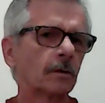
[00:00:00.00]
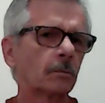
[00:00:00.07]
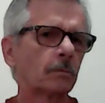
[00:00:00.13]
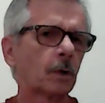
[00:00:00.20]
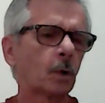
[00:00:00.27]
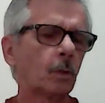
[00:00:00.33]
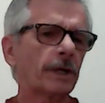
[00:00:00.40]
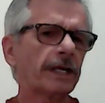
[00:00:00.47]

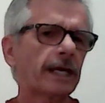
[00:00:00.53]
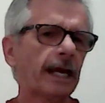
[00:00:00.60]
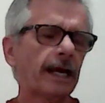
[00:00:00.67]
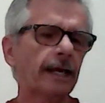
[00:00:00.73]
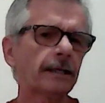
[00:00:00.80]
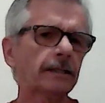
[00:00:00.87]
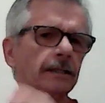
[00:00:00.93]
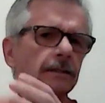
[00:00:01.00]
But we
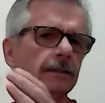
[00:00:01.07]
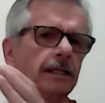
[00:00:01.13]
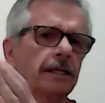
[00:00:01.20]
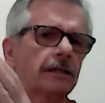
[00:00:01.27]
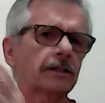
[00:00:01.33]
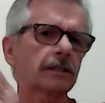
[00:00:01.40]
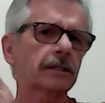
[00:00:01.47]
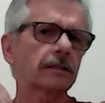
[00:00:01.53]
can at
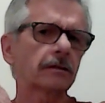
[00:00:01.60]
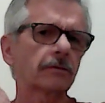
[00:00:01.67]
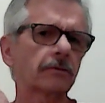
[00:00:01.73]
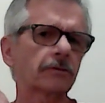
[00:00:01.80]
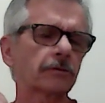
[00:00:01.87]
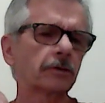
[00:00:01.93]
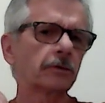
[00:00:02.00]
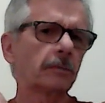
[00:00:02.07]

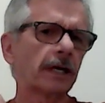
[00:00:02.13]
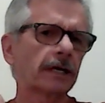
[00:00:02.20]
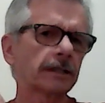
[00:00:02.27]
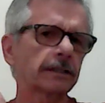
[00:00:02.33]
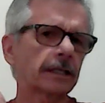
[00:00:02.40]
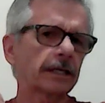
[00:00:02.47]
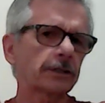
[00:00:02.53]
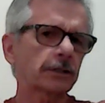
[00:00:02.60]
least, through
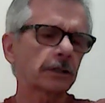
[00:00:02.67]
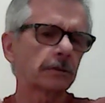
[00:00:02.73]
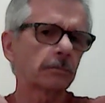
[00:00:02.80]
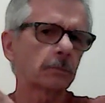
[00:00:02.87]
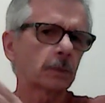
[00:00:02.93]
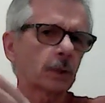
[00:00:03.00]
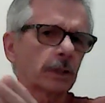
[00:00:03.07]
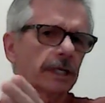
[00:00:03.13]

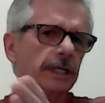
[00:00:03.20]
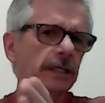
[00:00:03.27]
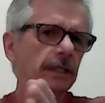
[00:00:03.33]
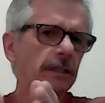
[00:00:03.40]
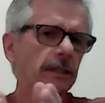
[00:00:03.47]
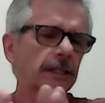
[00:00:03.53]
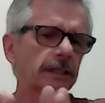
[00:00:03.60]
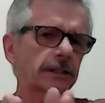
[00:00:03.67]
meditation,
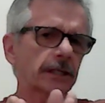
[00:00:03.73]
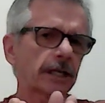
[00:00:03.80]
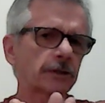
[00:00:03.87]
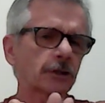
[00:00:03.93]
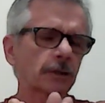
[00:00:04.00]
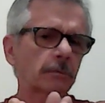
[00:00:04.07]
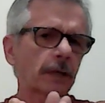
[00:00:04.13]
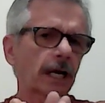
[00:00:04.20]
bring the
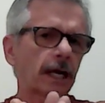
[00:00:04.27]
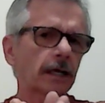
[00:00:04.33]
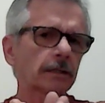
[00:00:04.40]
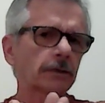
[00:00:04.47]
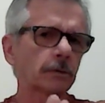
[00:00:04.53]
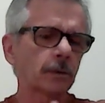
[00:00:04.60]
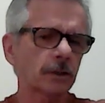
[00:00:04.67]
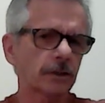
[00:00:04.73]
attention
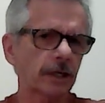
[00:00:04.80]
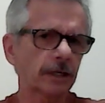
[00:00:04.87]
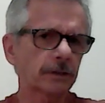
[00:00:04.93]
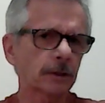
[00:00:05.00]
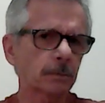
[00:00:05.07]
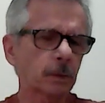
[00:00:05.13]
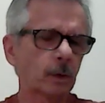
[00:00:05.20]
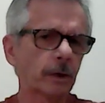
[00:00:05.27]
back to a
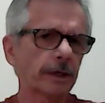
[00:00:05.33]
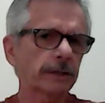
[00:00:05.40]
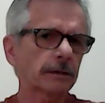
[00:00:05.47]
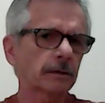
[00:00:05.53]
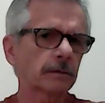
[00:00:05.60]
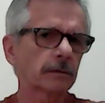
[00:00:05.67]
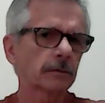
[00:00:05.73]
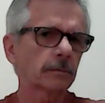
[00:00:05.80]
center point,
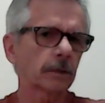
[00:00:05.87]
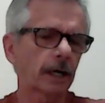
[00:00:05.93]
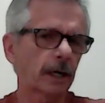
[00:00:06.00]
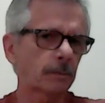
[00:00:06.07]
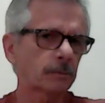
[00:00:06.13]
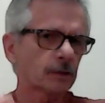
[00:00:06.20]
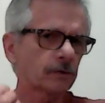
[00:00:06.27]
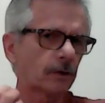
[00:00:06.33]

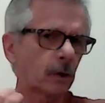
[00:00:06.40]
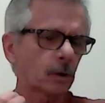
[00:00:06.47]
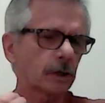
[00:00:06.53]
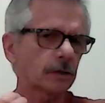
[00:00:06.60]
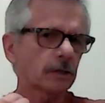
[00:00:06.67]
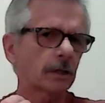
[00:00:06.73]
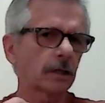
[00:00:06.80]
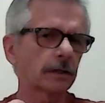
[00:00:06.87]
perhaps
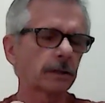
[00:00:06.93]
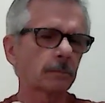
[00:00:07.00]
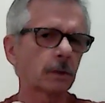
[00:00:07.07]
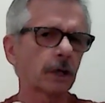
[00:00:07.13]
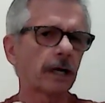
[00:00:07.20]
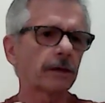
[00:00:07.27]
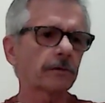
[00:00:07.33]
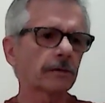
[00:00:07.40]
focus on the
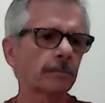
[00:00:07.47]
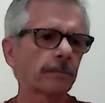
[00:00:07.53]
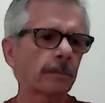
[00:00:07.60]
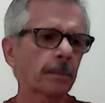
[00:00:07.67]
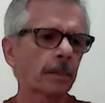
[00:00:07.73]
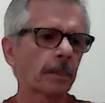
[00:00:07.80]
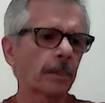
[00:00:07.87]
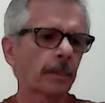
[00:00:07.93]
breath.
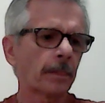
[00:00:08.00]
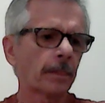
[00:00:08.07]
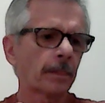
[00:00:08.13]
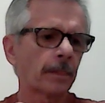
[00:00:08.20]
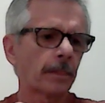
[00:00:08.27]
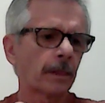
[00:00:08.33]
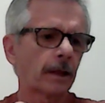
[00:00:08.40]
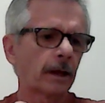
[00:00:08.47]

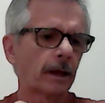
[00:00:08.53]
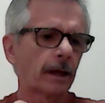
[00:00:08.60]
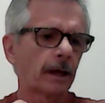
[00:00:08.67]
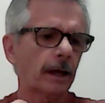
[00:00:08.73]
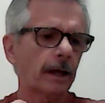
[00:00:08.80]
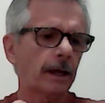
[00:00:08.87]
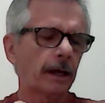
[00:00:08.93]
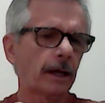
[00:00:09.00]

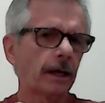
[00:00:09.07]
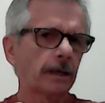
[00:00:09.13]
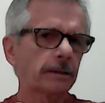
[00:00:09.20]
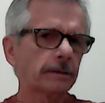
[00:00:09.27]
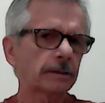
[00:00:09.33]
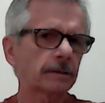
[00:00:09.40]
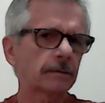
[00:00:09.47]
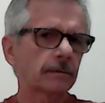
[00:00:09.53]

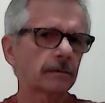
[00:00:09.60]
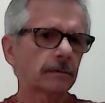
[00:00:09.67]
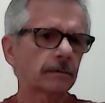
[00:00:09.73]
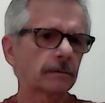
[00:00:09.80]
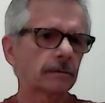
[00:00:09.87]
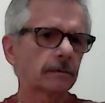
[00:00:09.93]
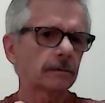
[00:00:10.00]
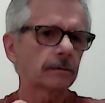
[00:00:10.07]
And
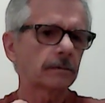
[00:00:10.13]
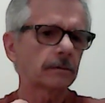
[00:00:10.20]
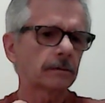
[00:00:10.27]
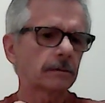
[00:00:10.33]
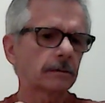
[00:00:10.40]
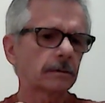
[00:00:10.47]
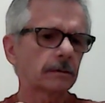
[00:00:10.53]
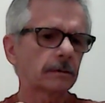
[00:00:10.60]

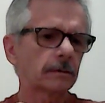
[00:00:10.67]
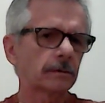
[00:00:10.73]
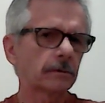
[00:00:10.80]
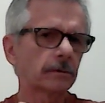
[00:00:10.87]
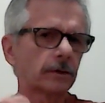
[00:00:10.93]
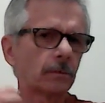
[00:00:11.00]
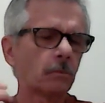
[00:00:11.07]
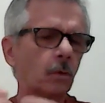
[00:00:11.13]

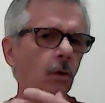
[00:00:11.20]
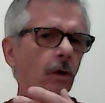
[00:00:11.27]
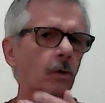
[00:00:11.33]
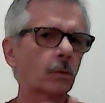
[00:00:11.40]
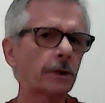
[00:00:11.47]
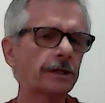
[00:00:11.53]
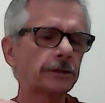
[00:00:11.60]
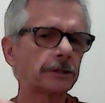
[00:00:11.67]
the
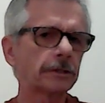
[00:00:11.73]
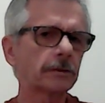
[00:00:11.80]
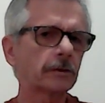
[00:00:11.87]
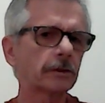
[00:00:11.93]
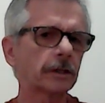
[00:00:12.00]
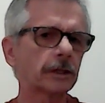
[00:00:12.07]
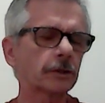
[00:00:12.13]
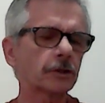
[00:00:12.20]
more we do
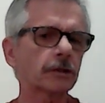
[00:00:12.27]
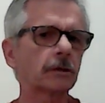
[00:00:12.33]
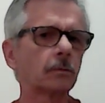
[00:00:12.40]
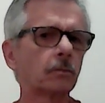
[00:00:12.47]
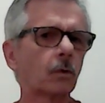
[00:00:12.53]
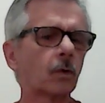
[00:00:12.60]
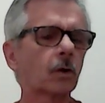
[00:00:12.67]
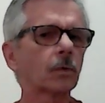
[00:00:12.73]
this, the
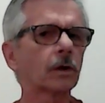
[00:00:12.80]
more